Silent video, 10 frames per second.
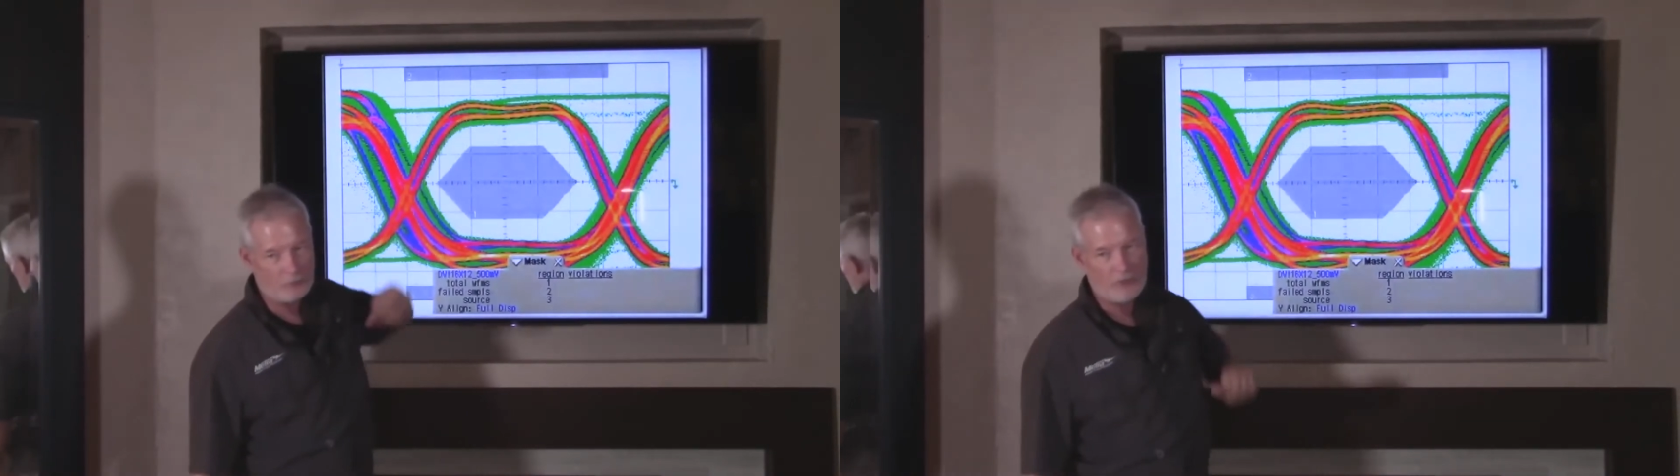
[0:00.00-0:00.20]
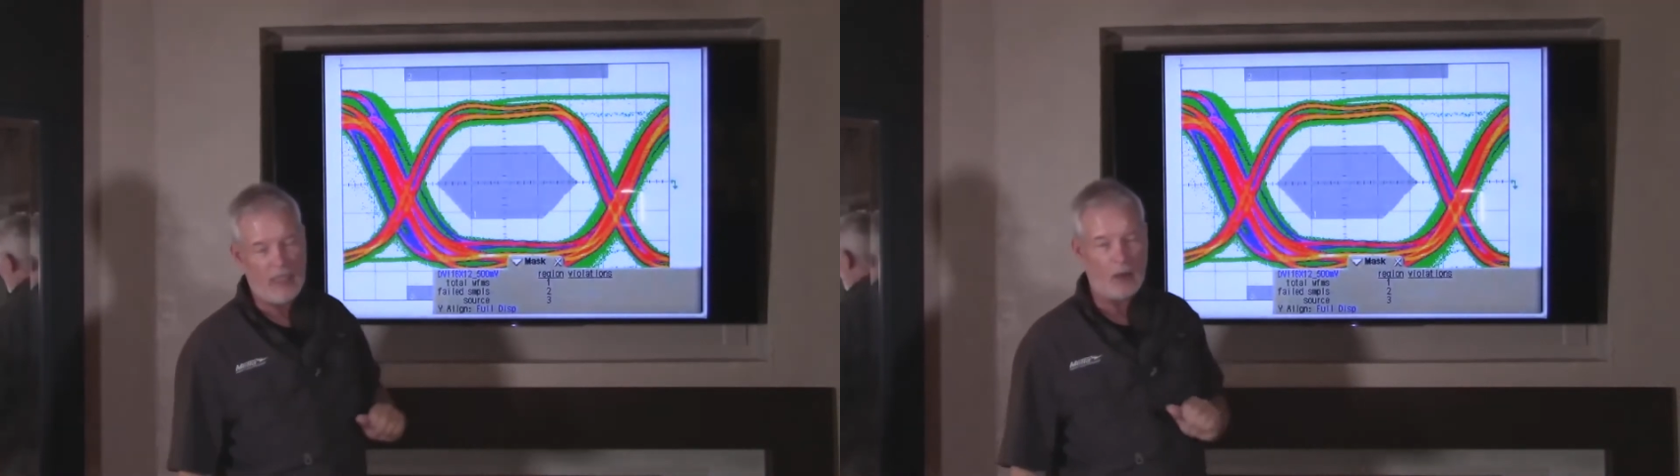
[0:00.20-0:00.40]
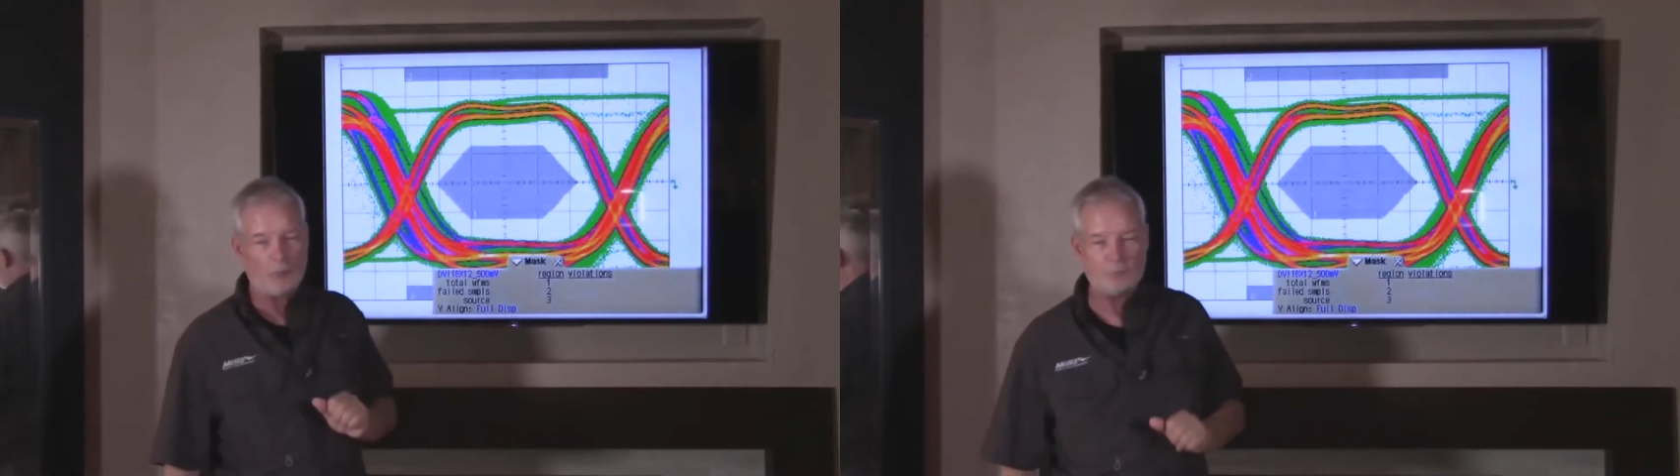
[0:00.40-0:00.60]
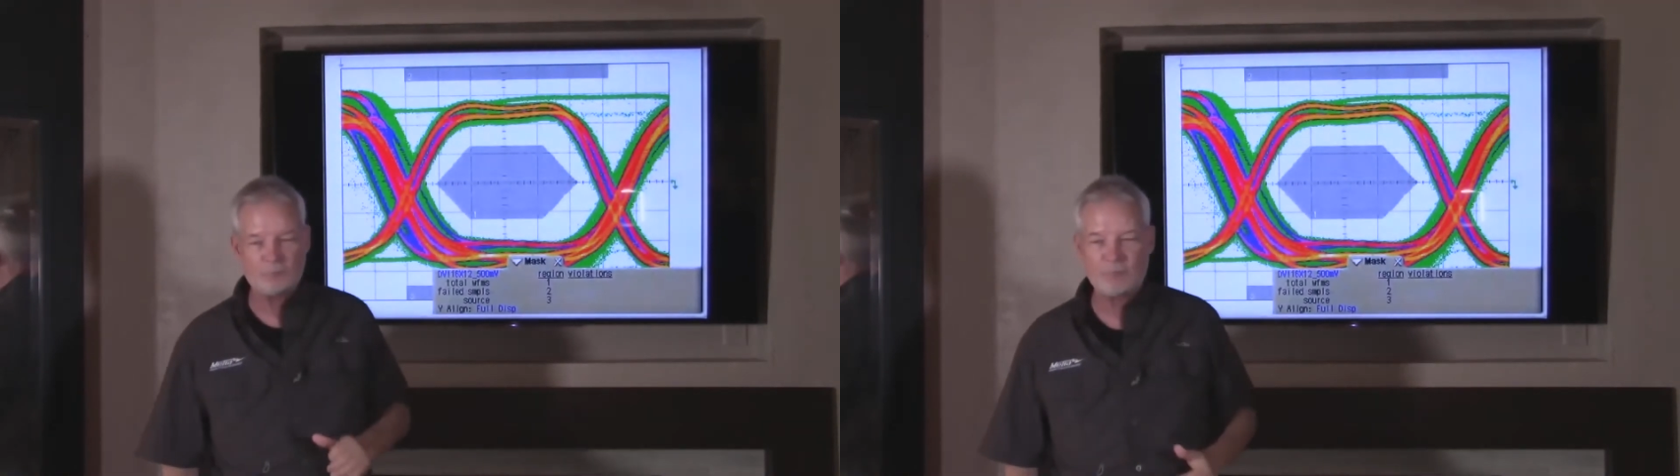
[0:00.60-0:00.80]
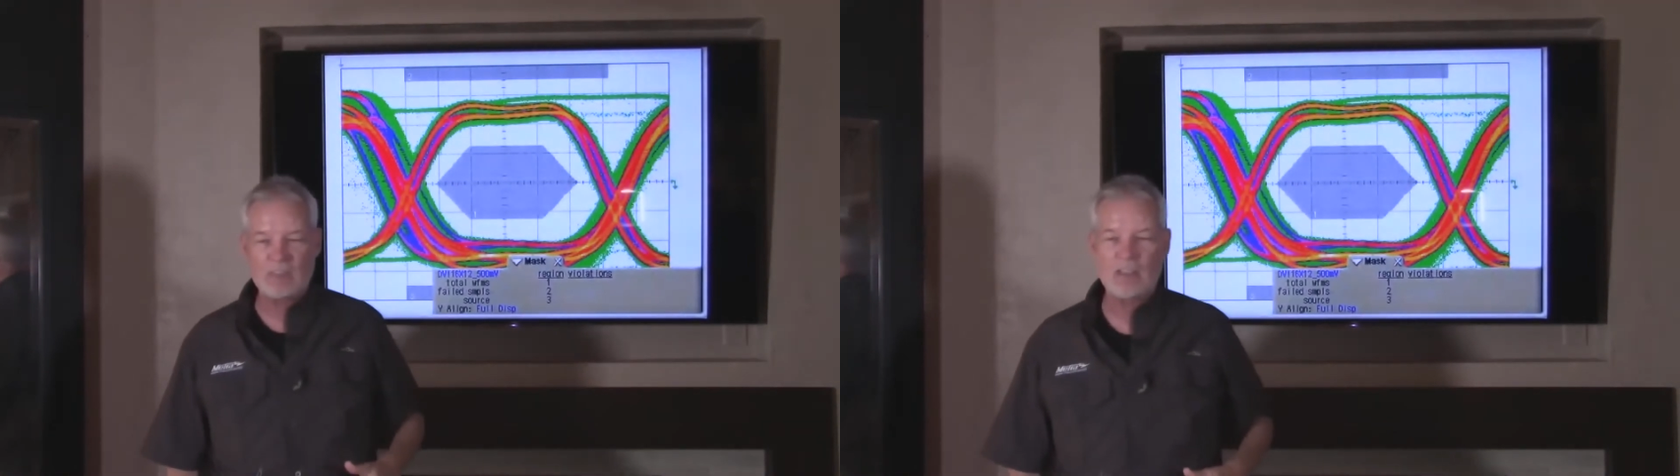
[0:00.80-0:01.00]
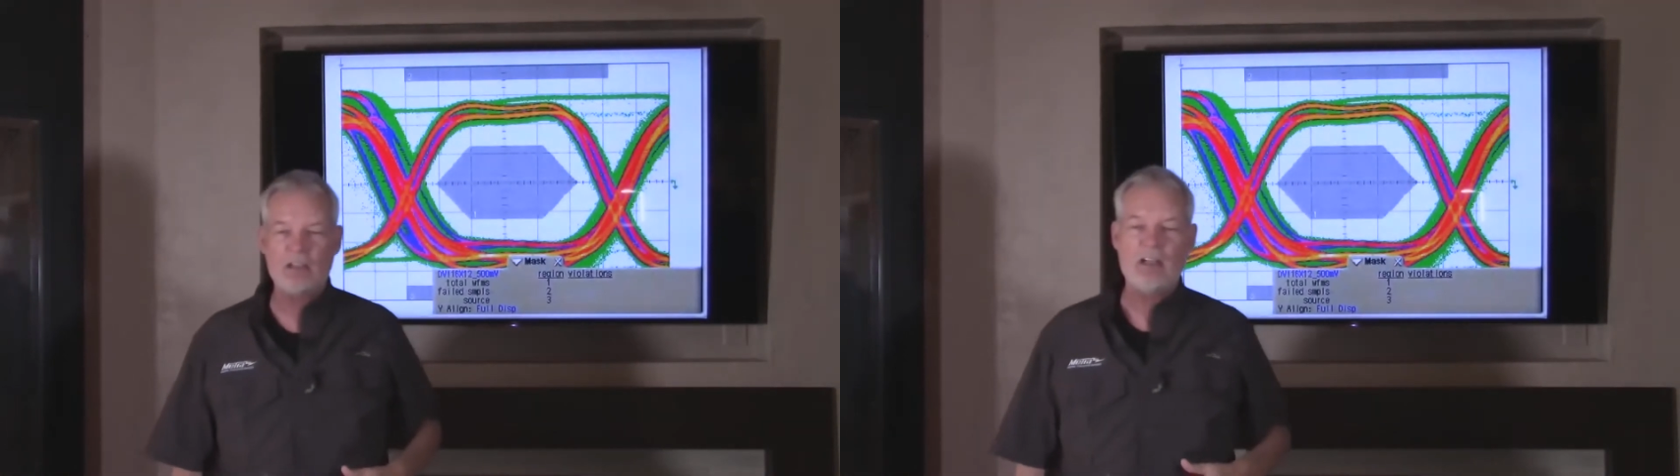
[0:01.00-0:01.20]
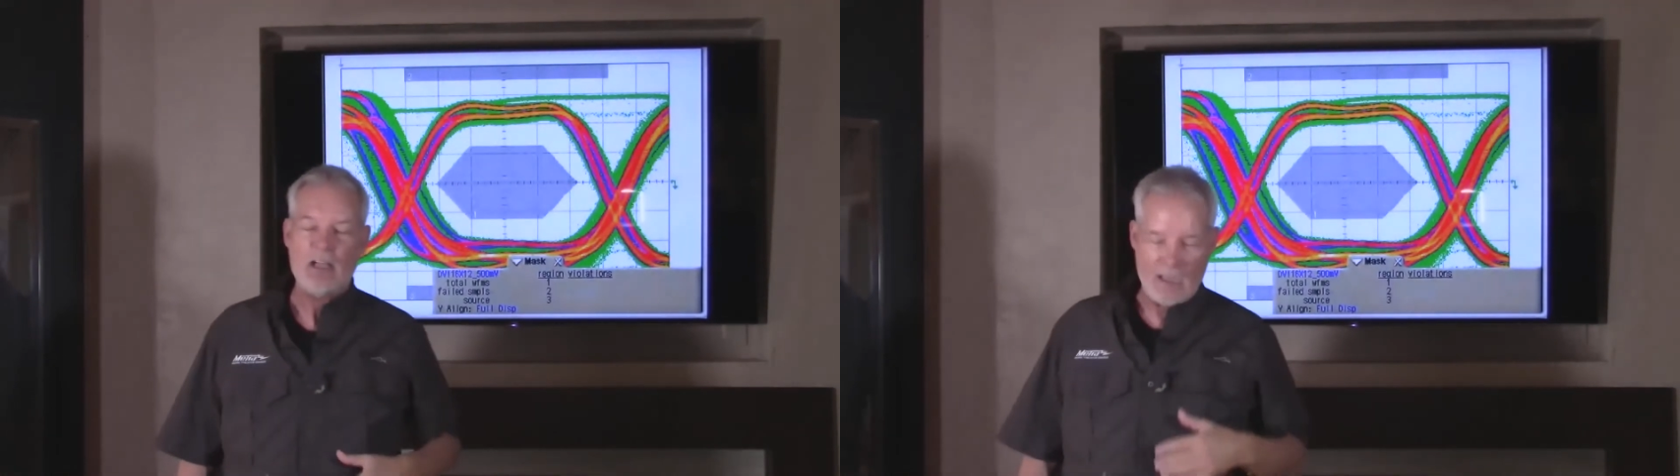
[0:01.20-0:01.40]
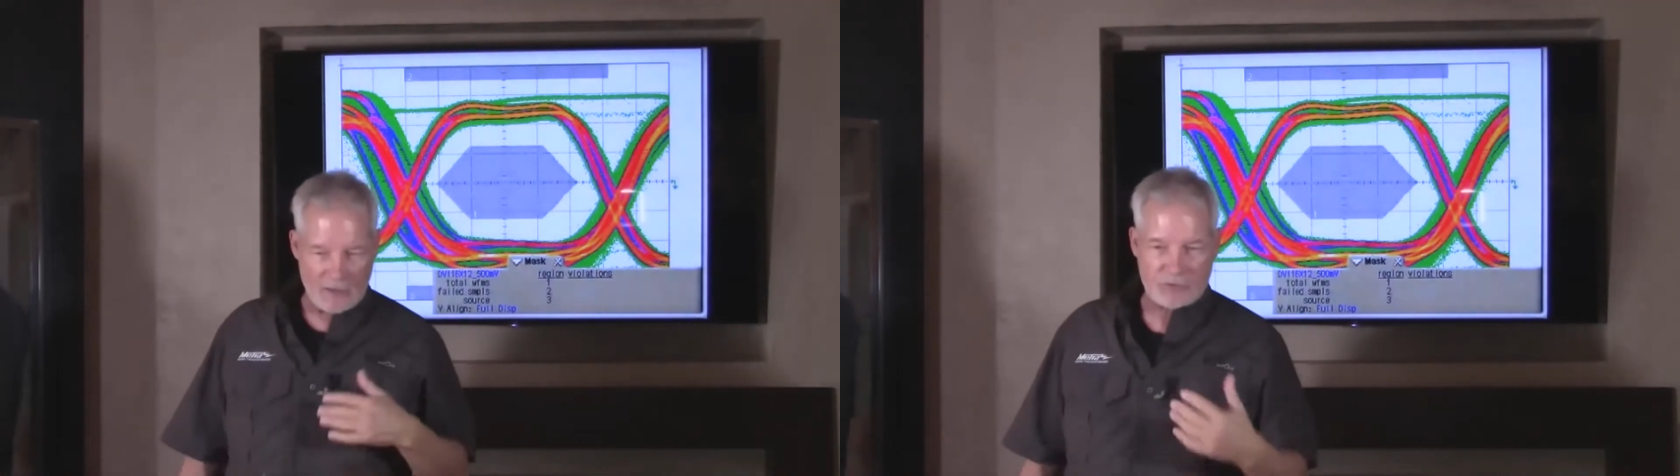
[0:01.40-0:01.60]
Now,
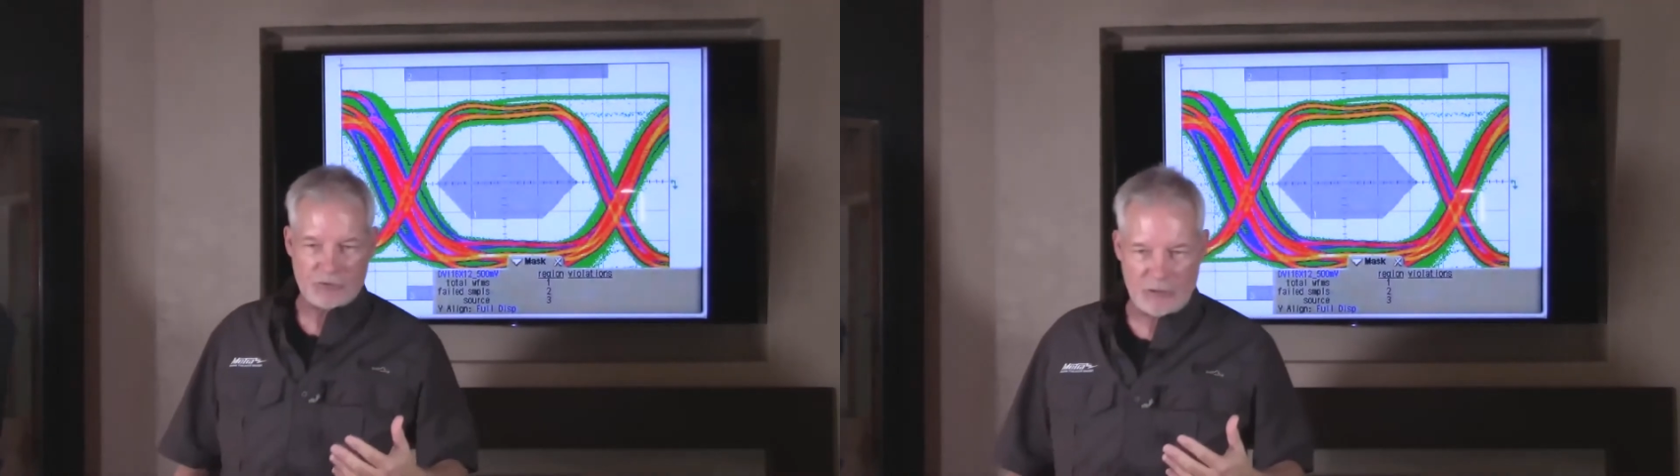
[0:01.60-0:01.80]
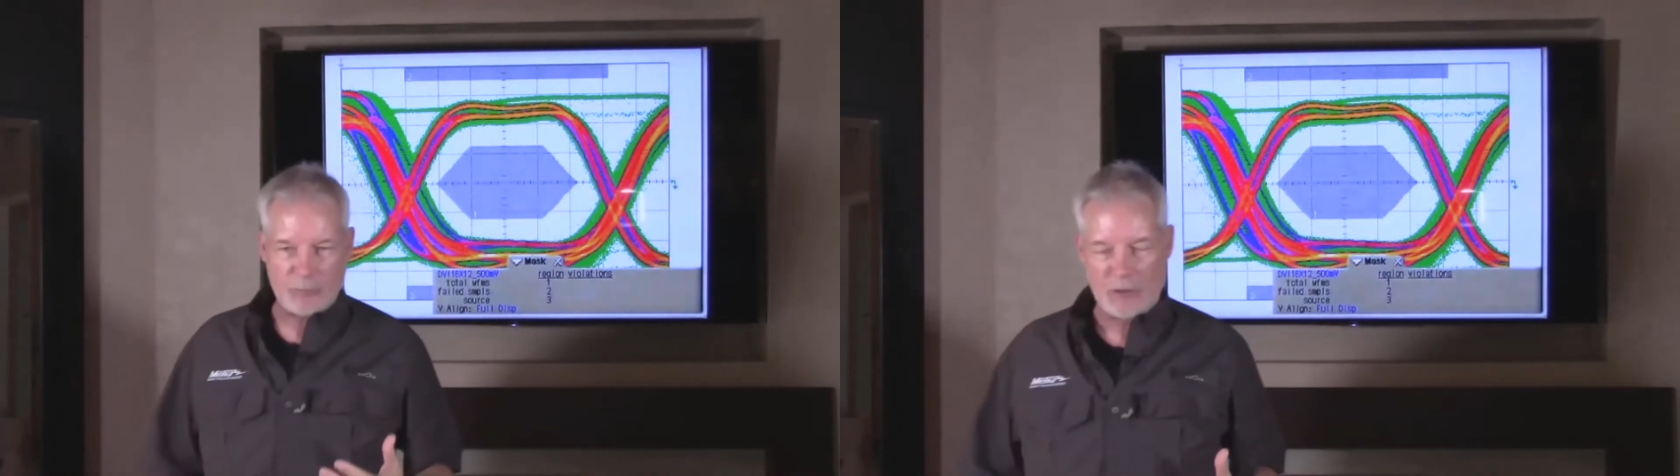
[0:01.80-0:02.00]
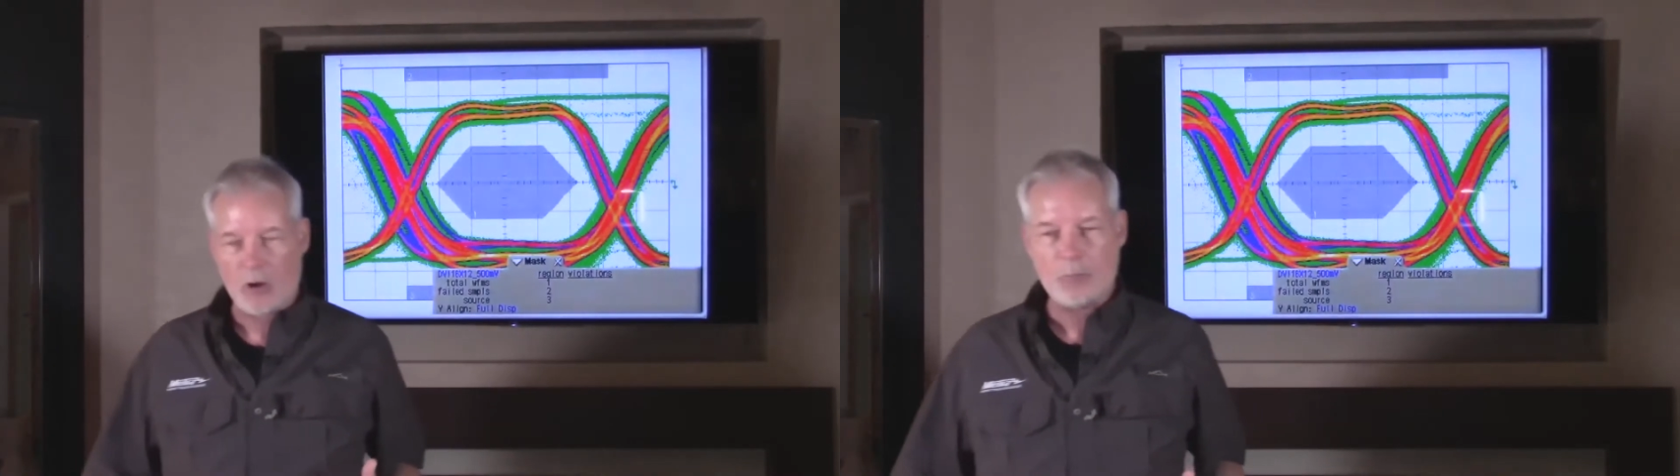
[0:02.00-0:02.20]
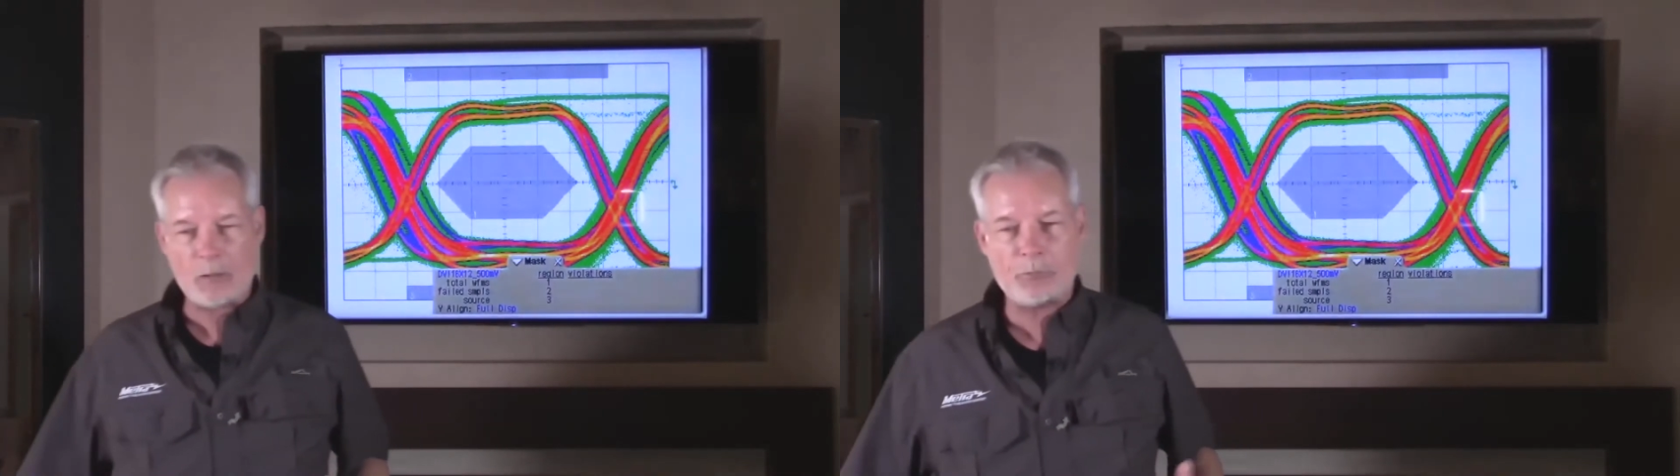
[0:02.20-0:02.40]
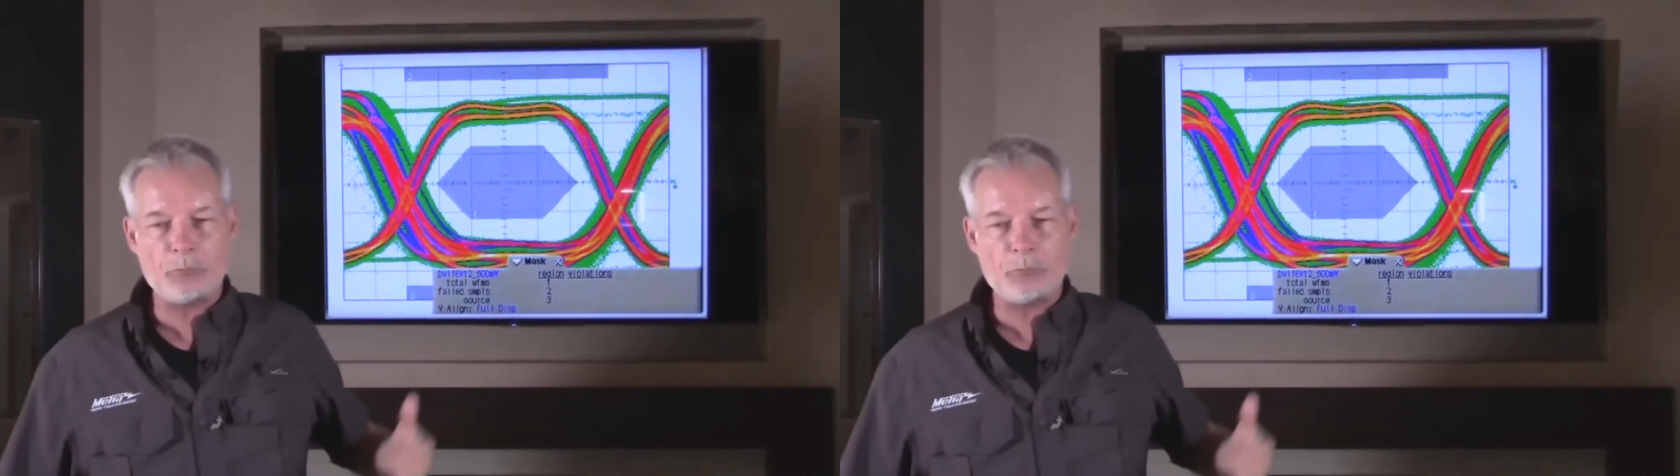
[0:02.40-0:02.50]
as a DPL member,